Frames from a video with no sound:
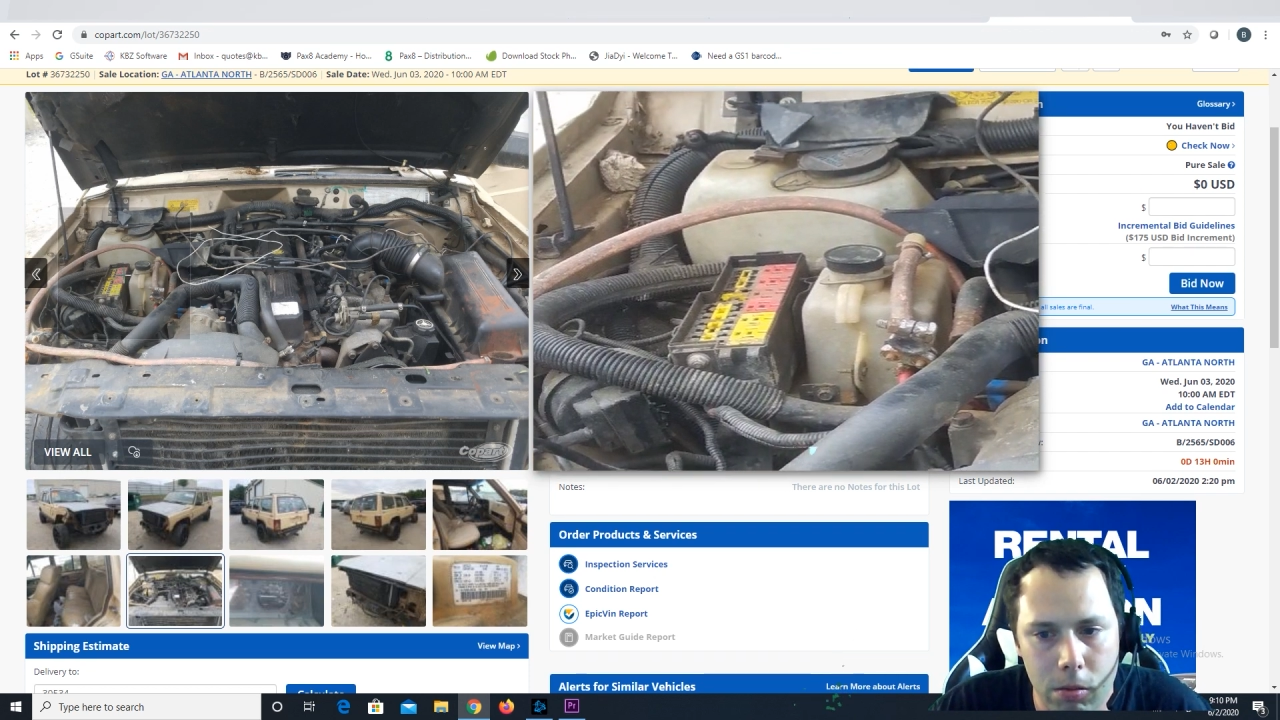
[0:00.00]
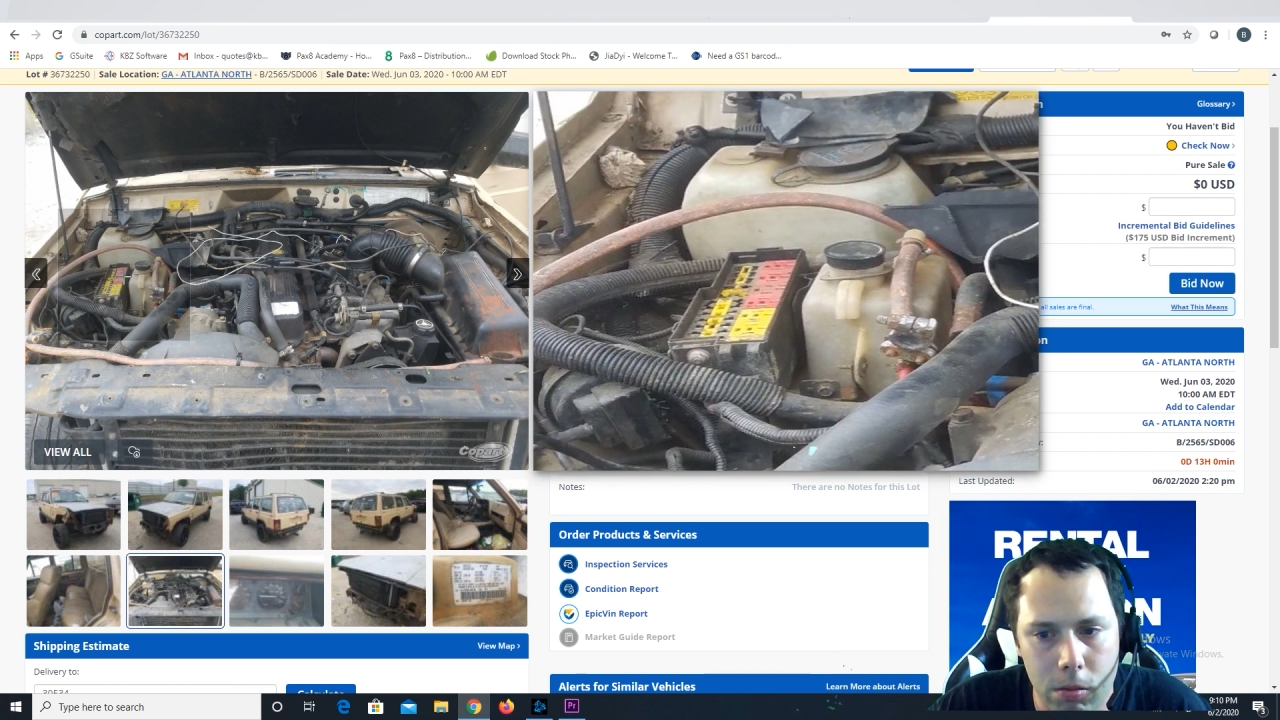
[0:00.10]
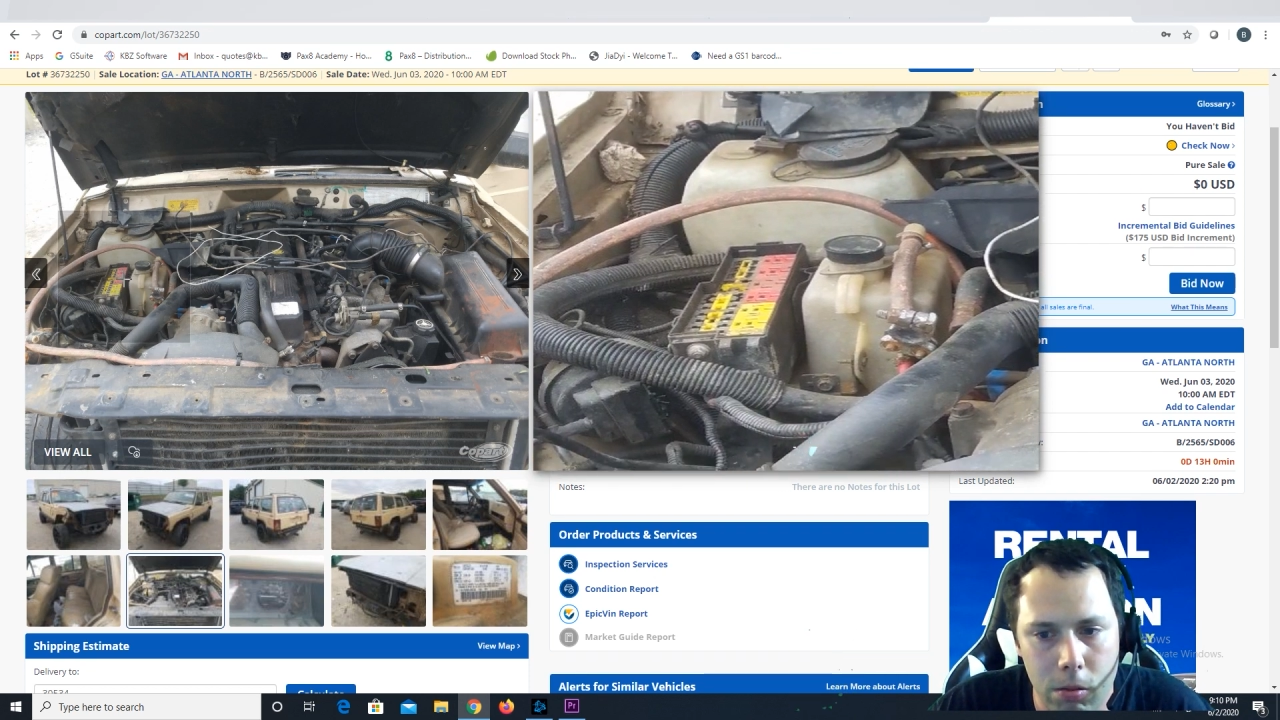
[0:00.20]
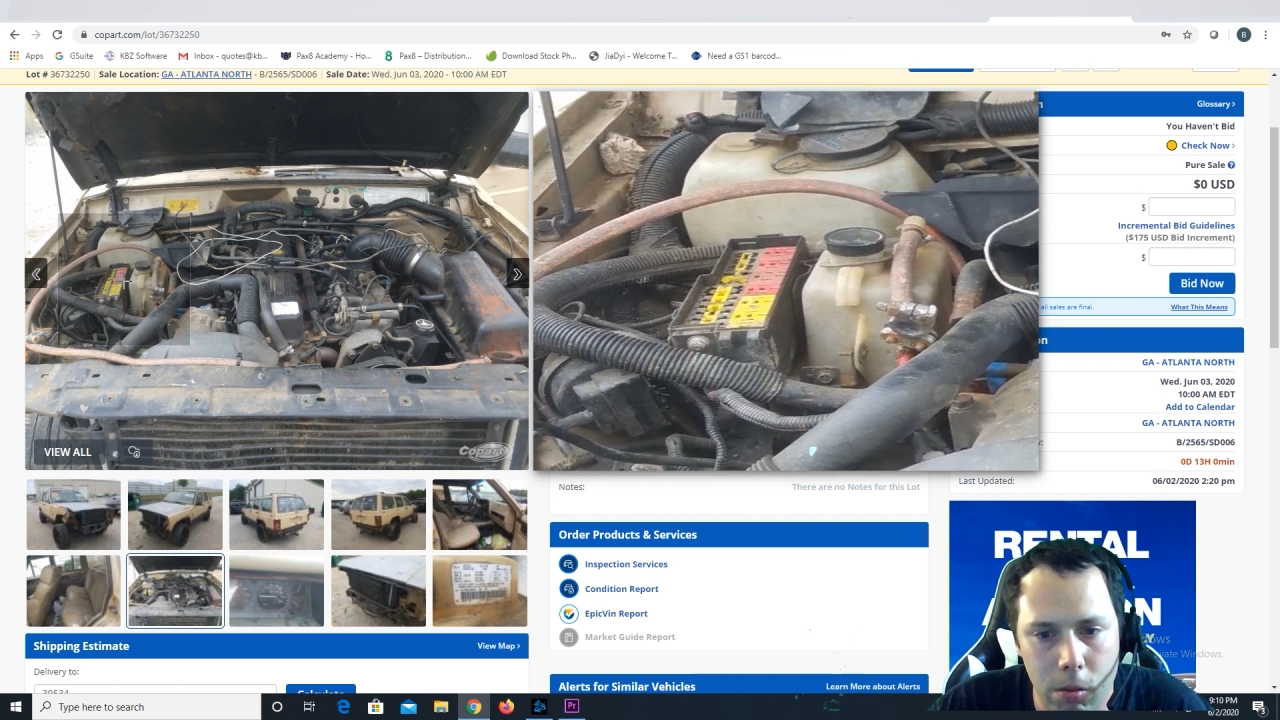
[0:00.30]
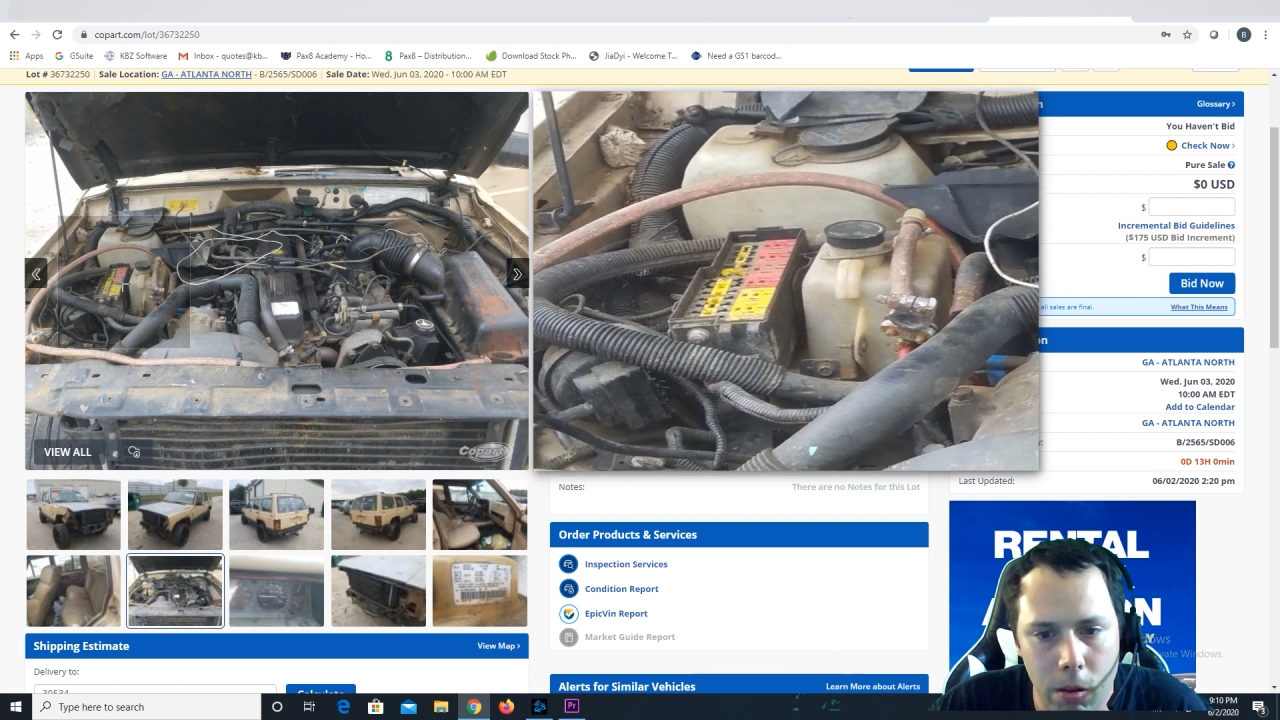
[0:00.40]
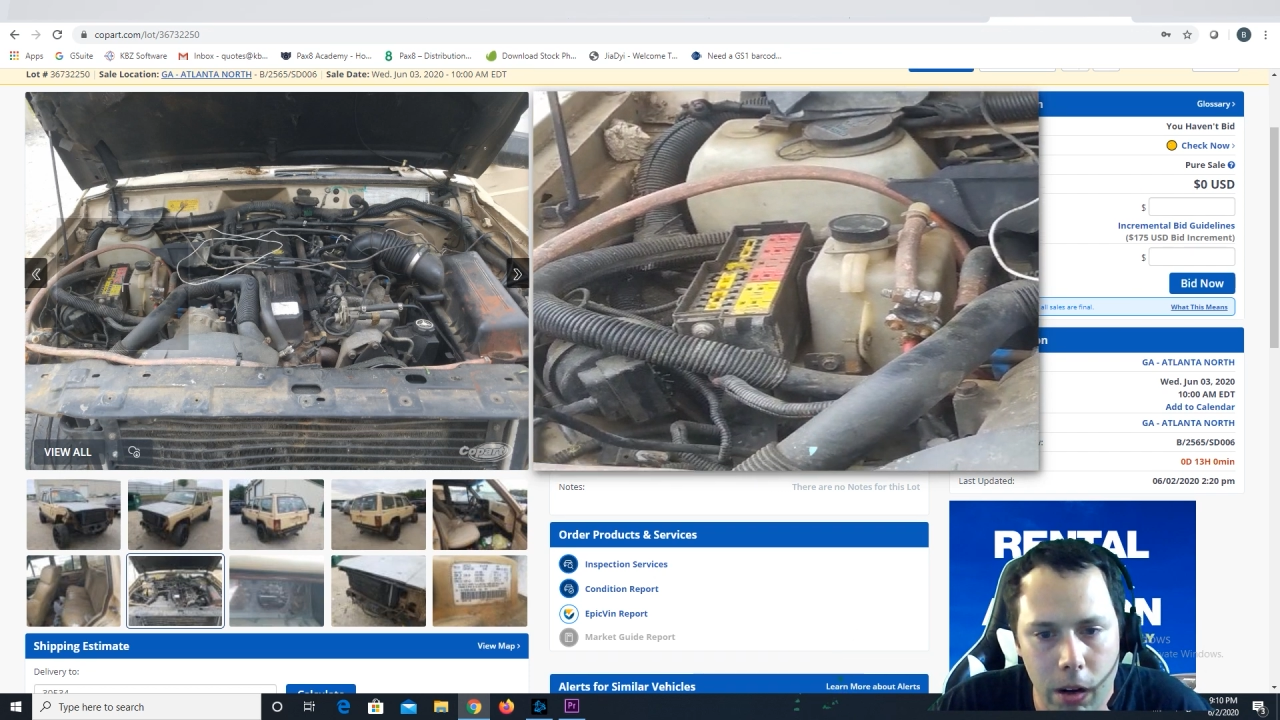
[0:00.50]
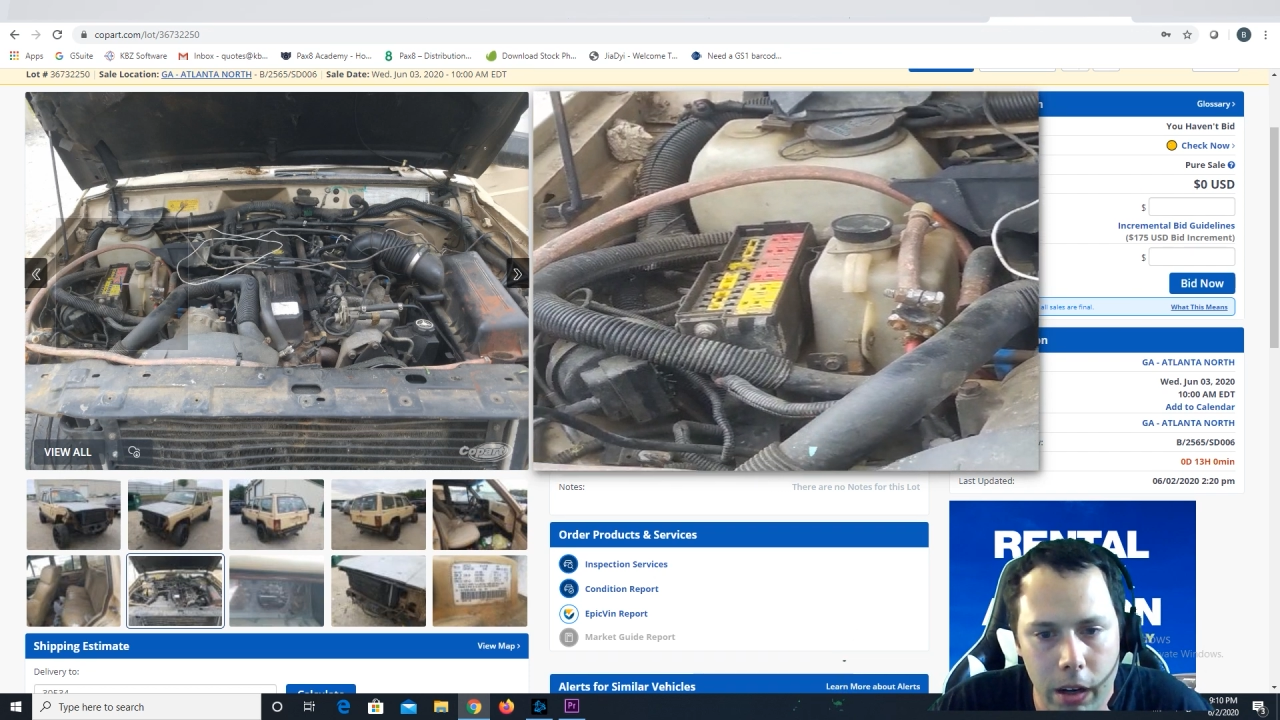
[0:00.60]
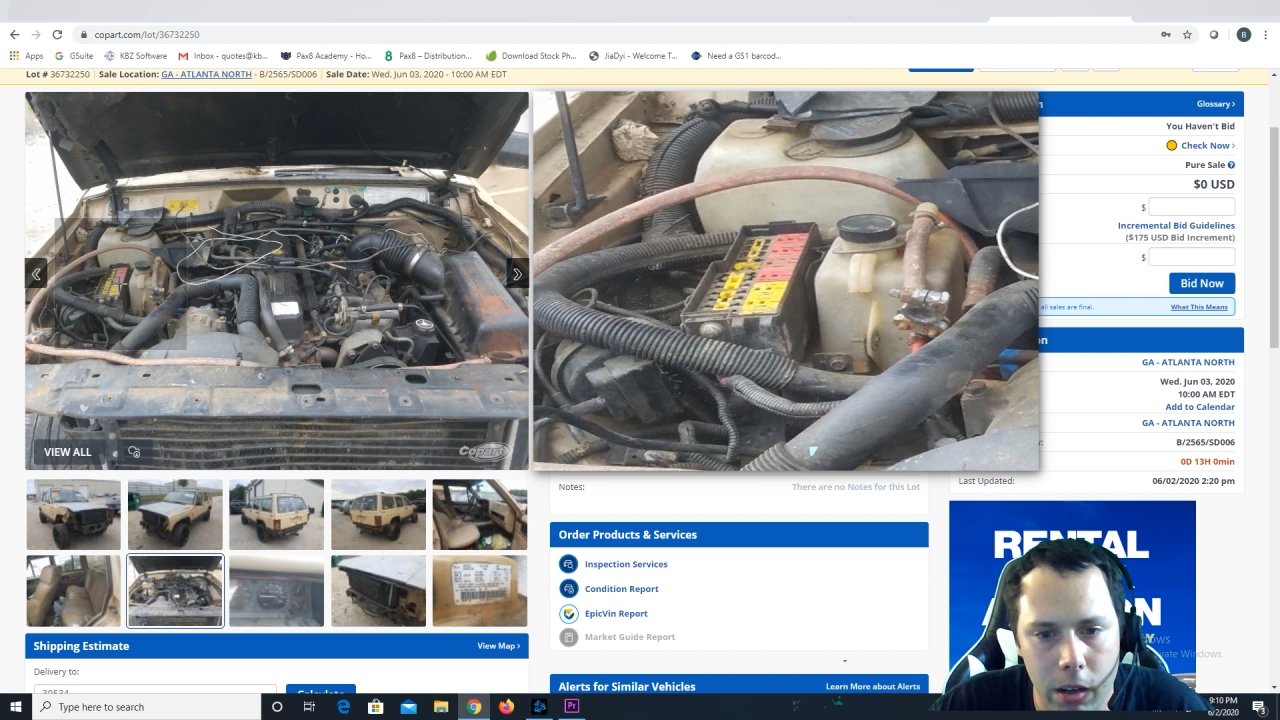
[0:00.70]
right